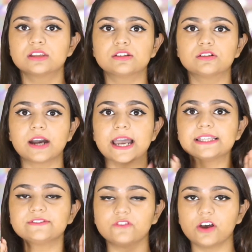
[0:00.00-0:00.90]
So
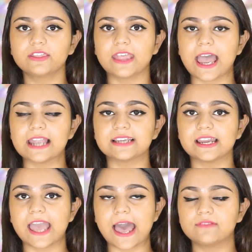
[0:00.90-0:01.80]
guys, for
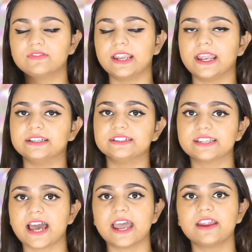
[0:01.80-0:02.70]
that I have an
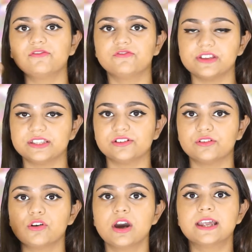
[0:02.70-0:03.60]
entire
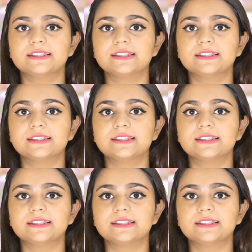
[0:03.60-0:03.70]
video